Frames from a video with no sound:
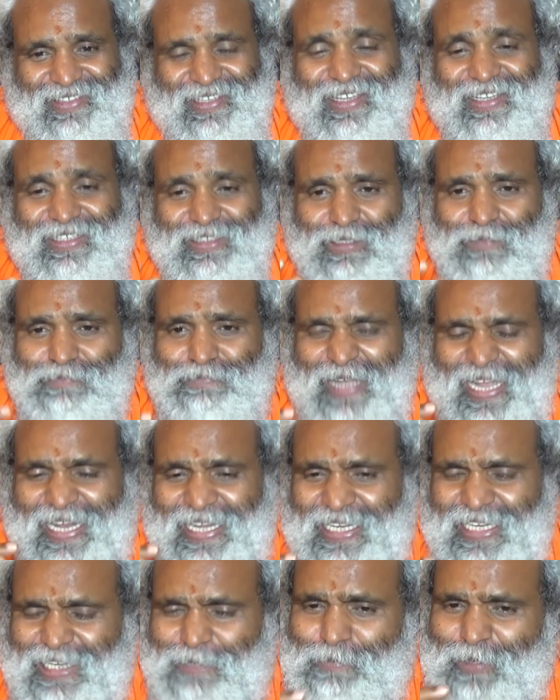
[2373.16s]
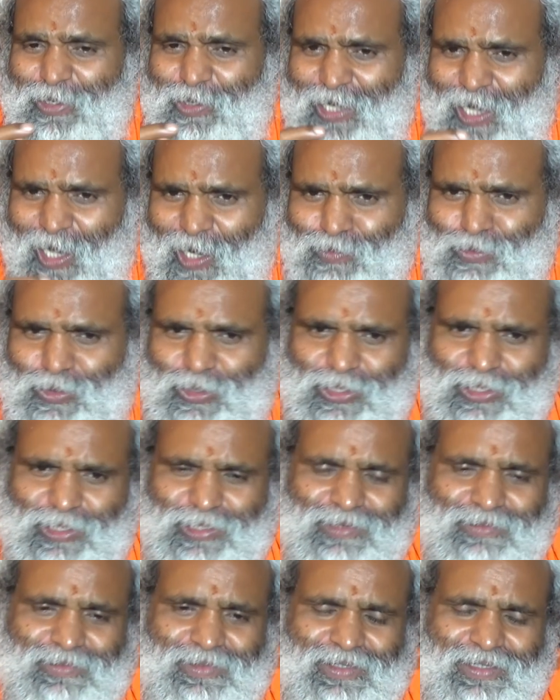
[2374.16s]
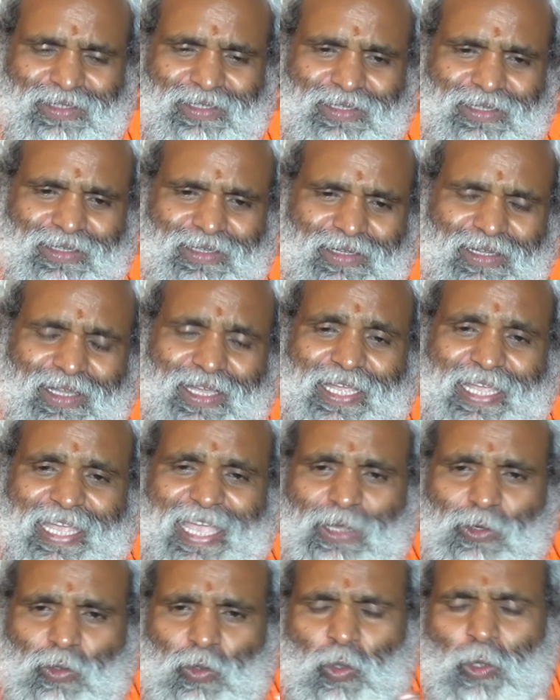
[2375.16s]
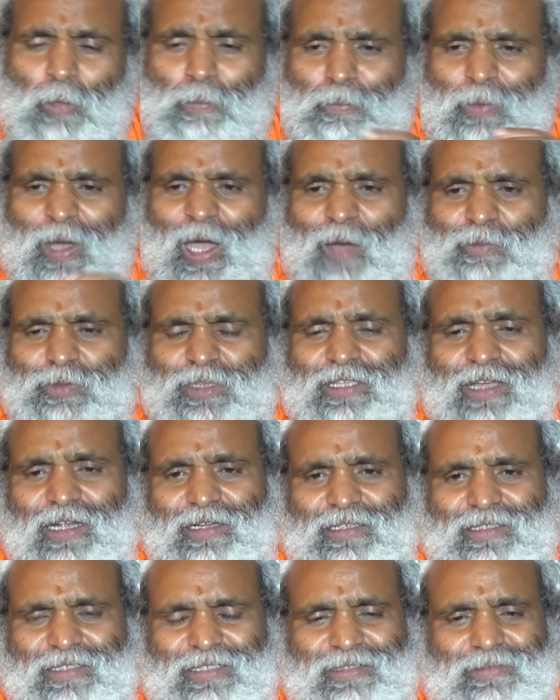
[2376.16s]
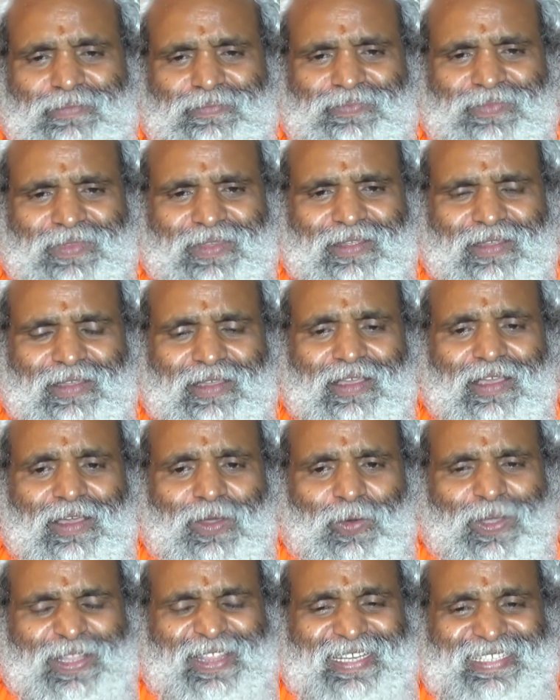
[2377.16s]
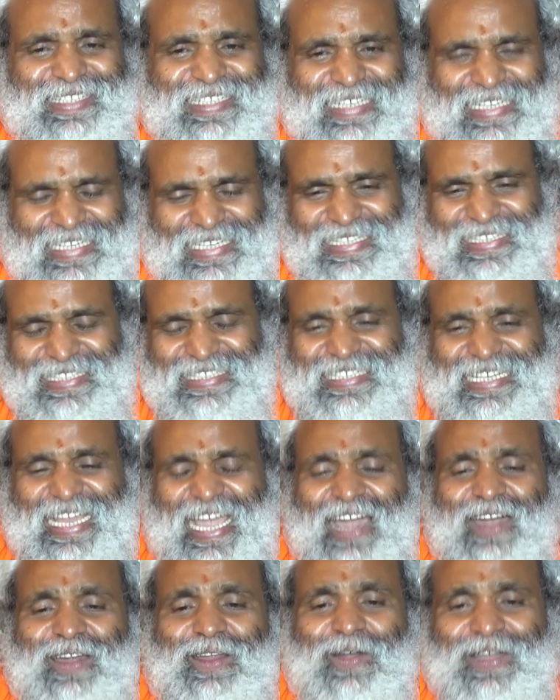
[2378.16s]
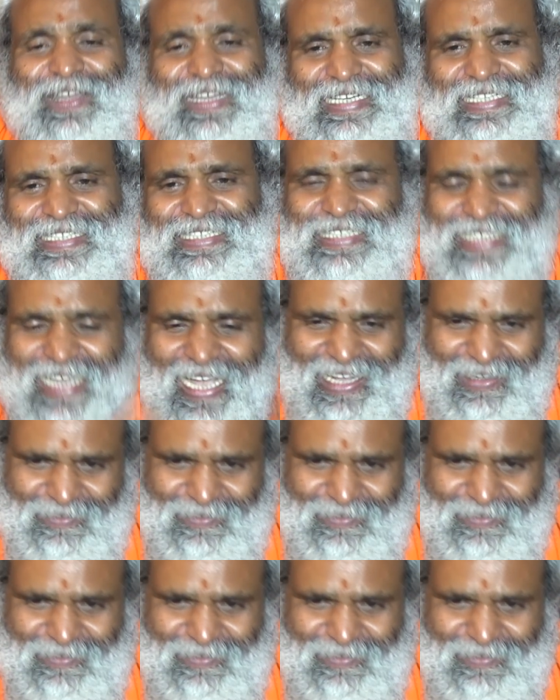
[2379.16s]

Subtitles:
So mind, if you observe a group of thought, whether it's Klishta or Aklishta,